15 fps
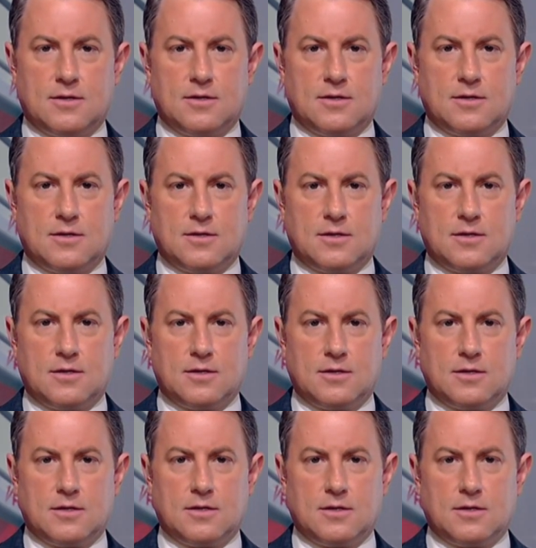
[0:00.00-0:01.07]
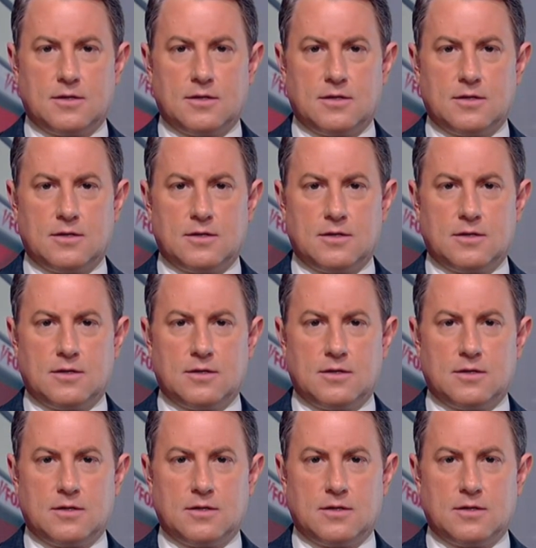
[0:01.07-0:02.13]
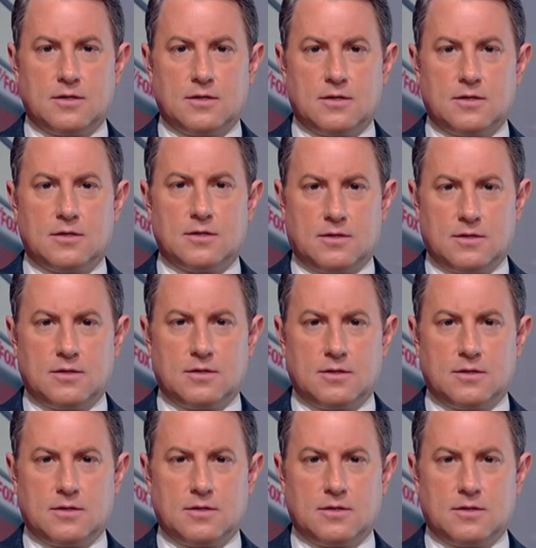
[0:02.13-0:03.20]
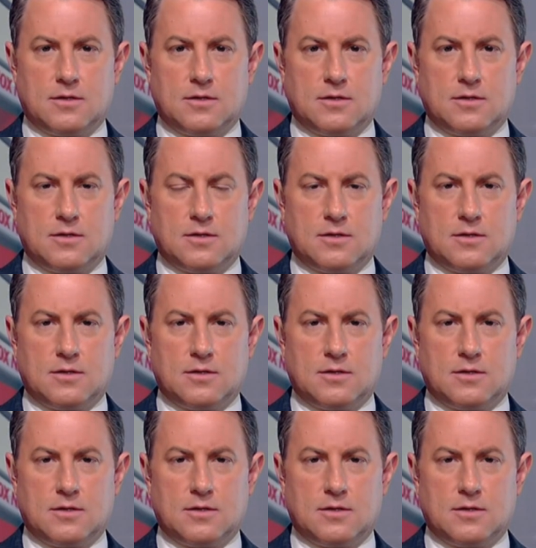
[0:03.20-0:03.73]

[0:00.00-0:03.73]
This person isn't speaking.